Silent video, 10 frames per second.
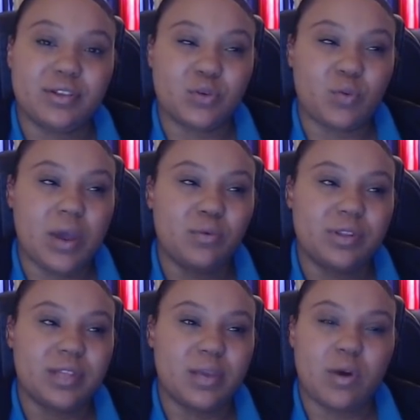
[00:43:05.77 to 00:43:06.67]
So why
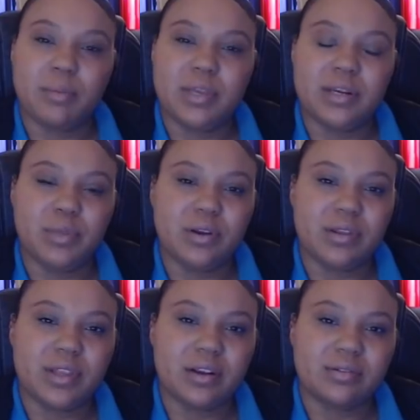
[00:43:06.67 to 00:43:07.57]
wouldn't they want me to be on
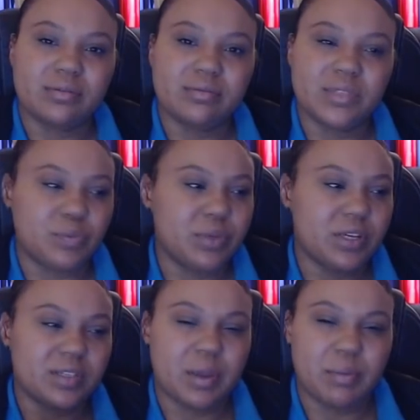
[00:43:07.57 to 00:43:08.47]
there? It's
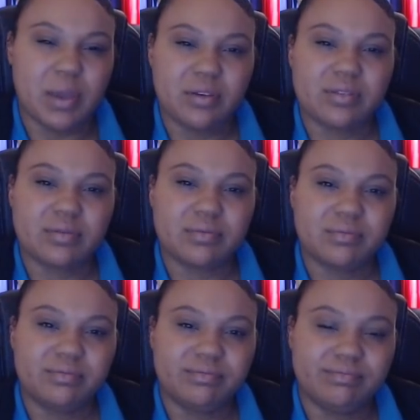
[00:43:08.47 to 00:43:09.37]
because of my mouth.
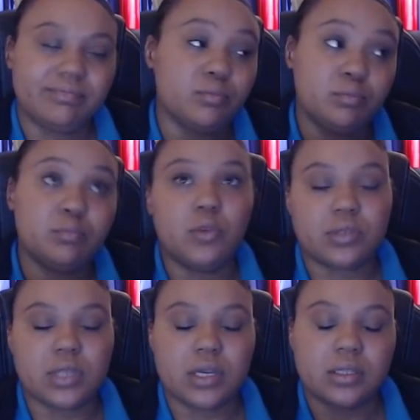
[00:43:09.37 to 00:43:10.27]

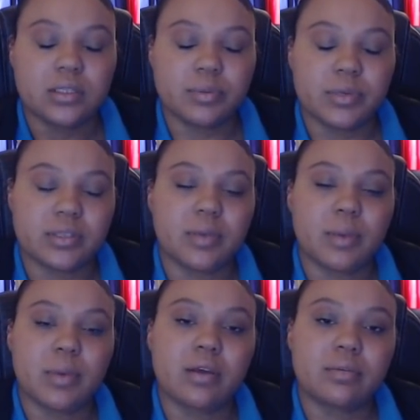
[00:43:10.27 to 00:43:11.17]
Most likely it's because of my
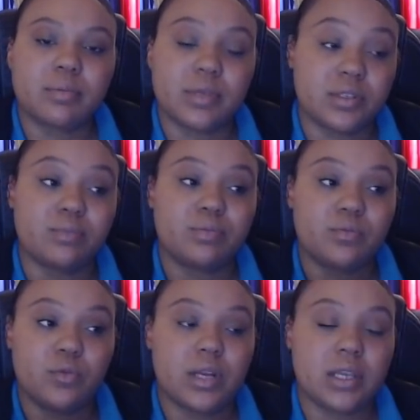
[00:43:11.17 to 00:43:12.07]
mouth. Because of
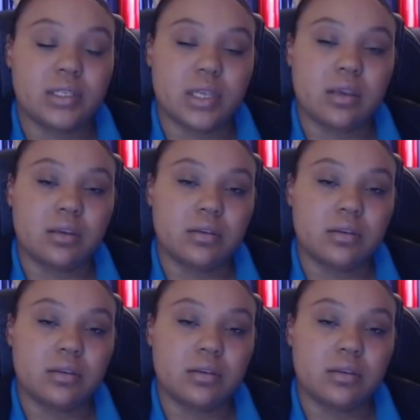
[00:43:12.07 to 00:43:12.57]
what I say.